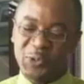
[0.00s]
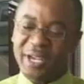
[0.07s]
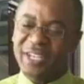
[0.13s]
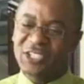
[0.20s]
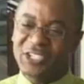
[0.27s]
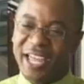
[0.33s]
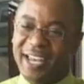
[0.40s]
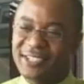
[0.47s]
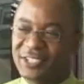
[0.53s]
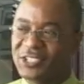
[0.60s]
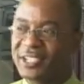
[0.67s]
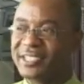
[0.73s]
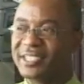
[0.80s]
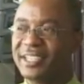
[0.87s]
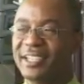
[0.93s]
you get a chance to
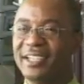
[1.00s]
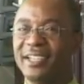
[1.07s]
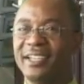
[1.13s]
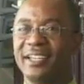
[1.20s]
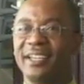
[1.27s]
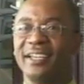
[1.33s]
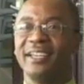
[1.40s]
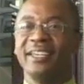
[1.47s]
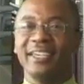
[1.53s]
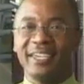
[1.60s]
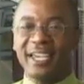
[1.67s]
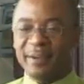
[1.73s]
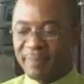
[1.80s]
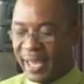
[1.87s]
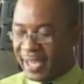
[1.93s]
just
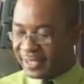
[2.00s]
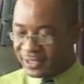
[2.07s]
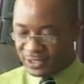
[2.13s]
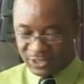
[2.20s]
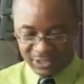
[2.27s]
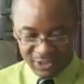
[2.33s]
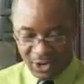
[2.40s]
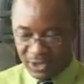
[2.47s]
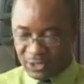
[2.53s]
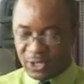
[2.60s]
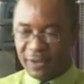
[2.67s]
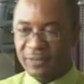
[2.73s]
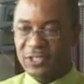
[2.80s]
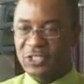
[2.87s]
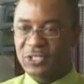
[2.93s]
kick back, toss
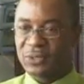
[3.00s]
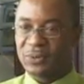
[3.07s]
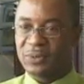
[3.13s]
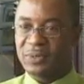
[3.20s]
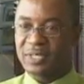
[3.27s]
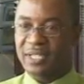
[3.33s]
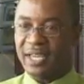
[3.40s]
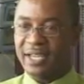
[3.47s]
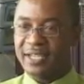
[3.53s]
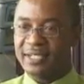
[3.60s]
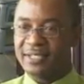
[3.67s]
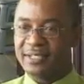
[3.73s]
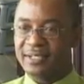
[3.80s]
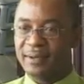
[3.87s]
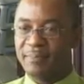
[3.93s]
off the shoes,
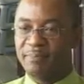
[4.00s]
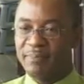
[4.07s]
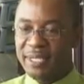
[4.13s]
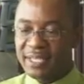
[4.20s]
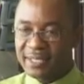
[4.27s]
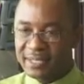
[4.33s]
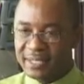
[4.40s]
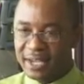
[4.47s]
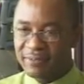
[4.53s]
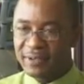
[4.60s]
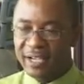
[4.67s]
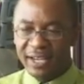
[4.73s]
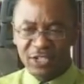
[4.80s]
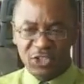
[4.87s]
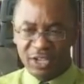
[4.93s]
and be Stephanie,
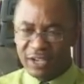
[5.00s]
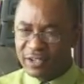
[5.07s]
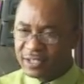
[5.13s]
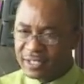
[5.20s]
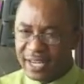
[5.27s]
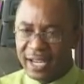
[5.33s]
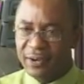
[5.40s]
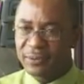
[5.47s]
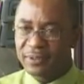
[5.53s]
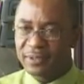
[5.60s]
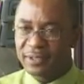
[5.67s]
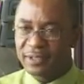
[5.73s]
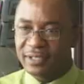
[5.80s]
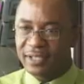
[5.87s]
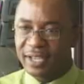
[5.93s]
let your hair down.
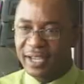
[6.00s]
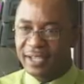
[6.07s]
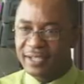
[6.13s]
And